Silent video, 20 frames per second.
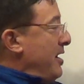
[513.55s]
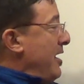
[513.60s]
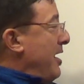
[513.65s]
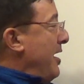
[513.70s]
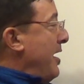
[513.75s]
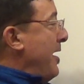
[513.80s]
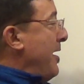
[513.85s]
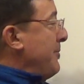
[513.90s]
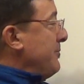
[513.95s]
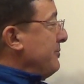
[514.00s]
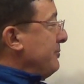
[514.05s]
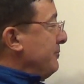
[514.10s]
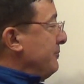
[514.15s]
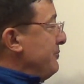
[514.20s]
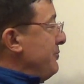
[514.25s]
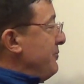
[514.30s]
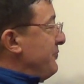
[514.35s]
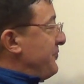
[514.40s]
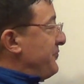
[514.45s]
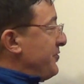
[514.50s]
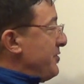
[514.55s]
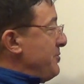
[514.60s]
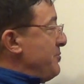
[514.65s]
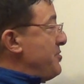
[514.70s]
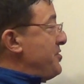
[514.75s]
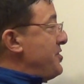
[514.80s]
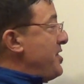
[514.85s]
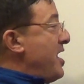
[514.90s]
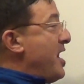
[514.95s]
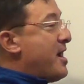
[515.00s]

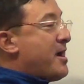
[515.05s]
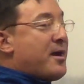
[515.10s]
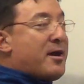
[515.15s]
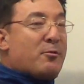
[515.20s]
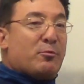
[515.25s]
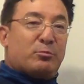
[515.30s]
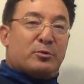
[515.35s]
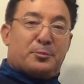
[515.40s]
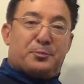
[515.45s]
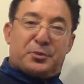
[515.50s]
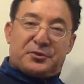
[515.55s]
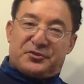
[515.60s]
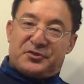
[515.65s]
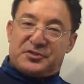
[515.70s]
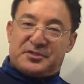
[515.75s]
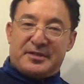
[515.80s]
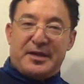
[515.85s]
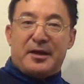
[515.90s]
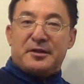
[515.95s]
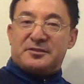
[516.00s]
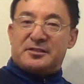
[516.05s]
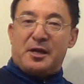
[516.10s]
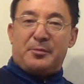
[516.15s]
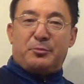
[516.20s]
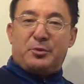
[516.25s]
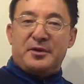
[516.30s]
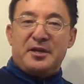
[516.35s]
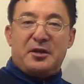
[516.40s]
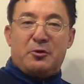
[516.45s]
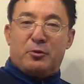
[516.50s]
From there, we'll put the sails up
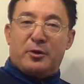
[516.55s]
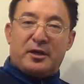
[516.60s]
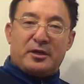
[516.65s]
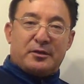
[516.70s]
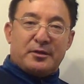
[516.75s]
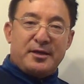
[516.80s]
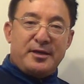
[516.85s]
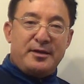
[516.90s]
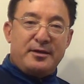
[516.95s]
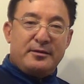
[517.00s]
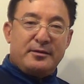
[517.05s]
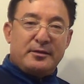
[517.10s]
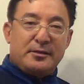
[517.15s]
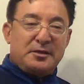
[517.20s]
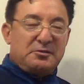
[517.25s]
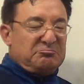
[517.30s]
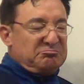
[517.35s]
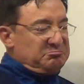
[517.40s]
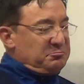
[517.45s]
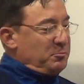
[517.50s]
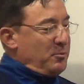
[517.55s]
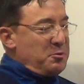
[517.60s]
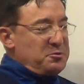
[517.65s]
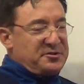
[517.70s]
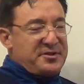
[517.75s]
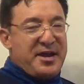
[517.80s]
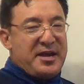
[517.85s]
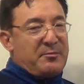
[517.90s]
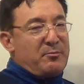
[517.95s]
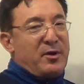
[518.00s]
pretty quickly. It won't
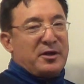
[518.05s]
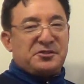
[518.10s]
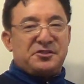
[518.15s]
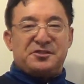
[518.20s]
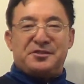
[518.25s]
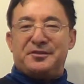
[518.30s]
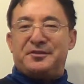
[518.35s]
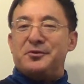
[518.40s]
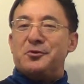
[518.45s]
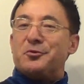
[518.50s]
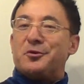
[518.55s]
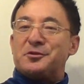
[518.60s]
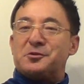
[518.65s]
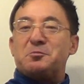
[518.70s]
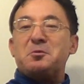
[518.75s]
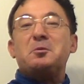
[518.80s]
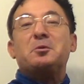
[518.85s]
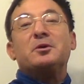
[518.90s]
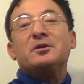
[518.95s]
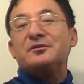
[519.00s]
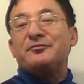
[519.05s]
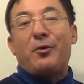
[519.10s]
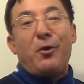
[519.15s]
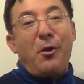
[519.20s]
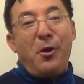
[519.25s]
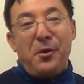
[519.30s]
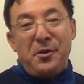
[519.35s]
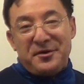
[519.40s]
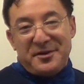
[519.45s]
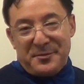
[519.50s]
take much to do because we will have
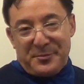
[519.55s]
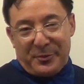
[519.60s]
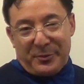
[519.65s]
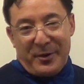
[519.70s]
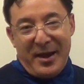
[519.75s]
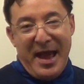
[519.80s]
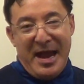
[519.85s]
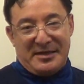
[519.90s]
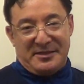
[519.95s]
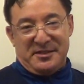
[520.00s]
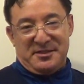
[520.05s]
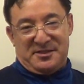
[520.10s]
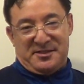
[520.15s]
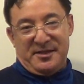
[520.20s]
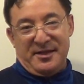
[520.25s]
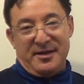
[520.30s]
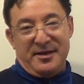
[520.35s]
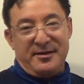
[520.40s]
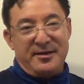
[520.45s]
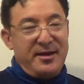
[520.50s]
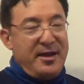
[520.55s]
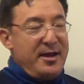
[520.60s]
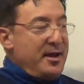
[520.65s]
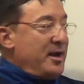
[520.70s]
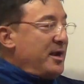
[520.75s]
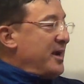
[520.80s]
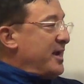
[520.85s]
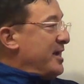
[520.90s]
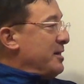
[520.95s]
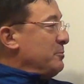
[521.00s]
already practiced it.
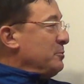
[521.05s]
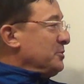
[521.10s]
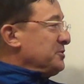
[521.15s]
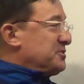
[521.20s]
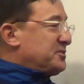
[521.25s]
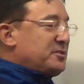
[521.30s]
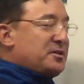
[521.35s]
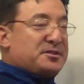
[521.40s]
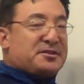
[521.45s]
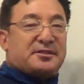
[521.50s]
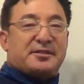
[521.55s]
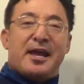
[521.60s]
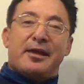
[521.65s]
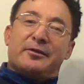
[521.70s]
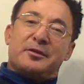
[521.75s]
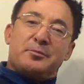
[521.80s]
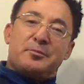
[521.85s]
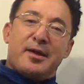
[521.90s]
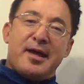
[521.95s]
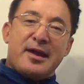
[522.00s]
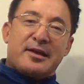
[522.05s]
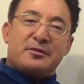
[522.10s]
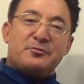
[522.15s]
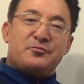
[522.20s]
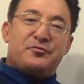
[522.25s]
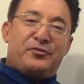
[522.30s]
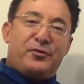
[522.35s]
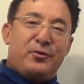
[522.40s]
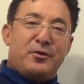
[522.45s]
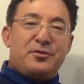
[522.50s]
And we'll start sailing back
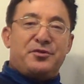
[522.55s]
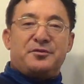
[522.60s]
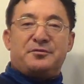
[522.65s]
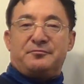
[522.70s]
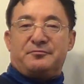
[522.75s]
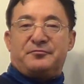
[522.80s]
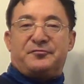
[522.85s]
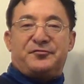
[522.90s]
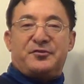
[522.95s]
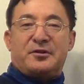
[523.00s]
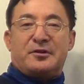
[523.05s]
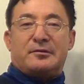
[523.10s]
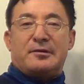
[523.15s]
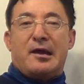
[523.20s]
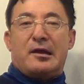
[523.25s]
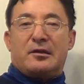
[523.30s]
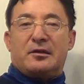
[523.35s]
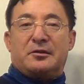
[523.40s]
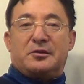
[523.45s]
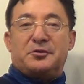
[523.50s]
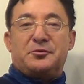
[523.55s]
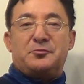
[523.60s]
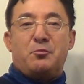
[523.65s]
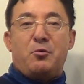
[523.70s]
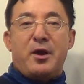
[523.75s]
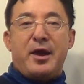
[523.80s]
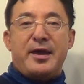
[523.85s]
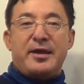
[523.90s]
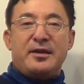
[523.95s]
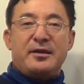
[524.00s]
and forth and figure out a good
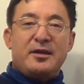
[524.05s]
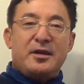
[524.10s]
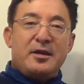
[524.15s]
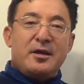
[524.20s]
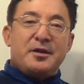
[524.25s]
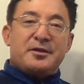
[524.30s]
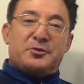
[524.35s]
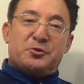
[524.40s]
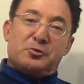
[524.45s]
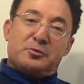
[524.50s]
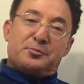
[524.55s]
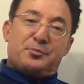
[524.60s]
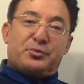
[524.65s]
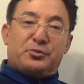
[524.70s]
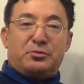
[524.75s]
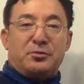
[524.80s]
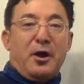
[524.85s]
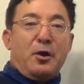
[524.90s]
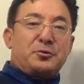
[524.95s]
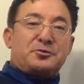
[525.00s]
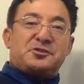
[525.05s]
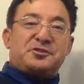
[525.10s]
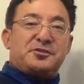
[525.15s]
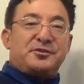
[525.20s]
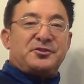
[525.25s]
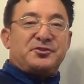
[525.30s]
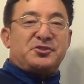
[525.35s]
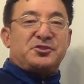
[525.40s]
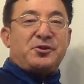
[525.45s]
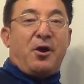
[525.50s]
way to approach
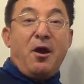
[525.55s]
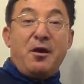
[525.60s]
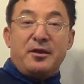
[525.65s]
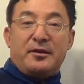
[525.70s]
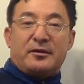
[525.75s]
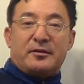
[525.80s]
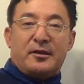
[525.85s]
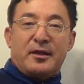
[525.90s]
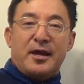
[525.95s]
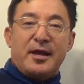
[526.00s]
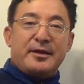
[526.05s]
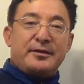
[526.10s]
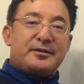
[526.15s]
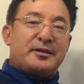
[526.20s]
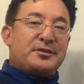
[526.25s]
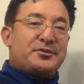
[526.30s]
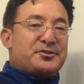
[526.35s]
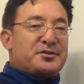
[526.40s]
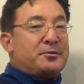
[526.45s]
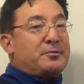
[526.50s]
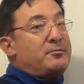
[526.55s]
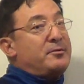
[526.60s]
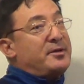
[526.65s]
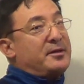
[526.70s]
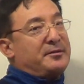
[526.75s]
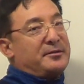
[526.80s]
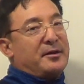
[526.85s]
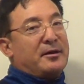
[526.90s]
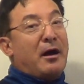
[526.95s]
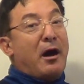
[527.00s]
the starting line,
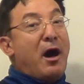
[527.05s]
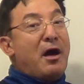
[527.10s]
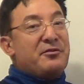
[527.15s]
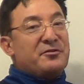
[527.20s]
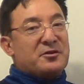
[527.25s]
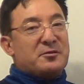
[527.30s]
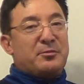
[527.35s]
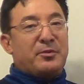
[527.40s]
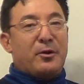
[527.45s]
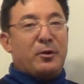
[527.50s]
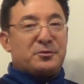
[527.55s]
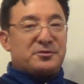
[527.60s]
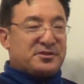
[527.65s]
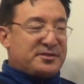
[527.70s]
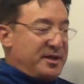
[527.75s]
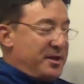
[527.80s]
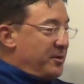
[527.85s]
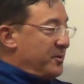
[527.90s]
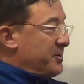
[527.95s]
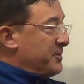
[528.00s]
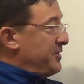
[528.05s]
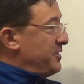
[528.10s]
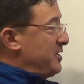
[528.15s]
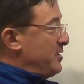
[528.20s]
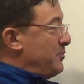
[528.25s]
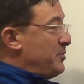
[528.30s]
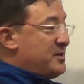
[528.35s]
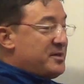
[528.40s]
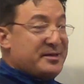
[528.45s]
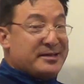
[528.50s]
considering the other boats that are going
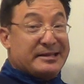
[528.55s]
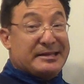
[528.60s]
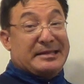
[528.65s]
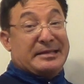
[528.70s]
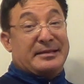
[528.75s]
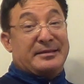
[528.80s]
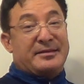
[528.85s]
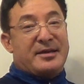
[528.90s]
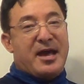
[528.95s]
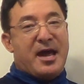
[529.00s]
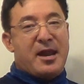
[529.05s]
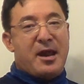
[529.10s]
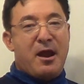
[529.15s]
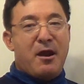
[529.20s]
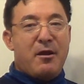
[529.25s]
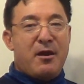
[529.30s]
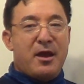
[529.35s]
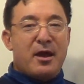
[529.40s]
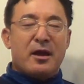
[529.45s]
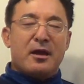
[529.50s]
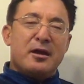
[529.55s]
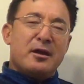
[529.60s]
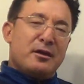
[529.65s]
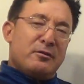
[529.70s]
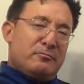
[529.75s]
to be in that area.